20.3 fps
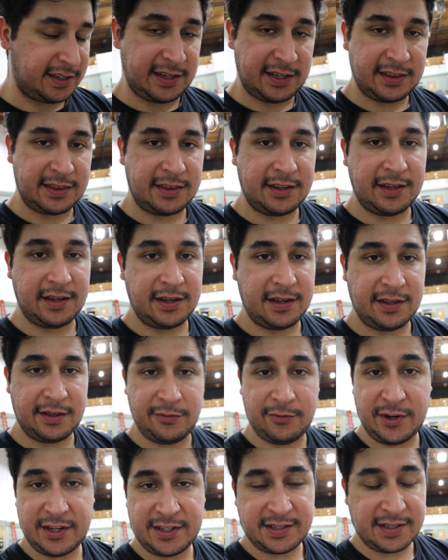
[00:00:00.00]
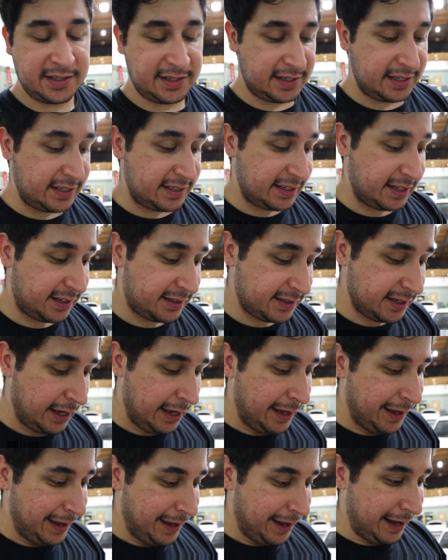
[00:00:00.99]
cut the rest of the details
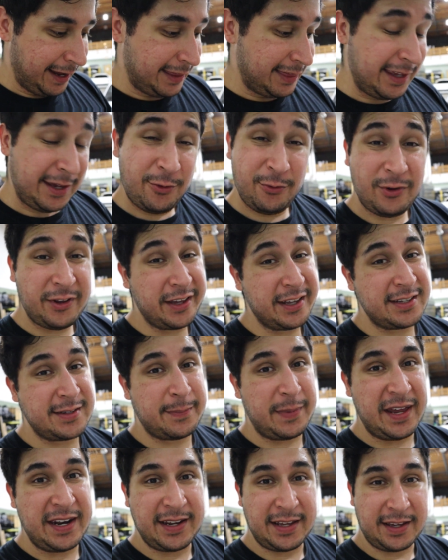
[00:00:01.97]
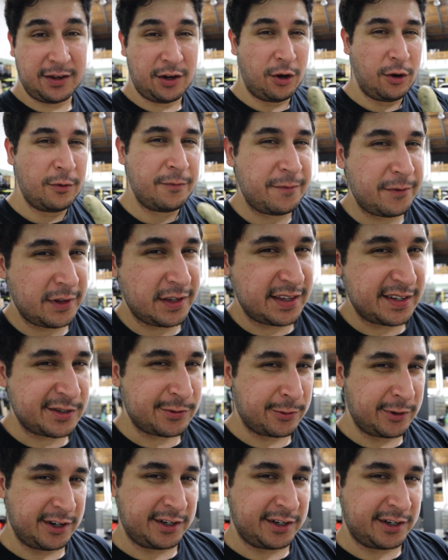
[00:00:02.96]
and then we'll get to bending. Hopefully this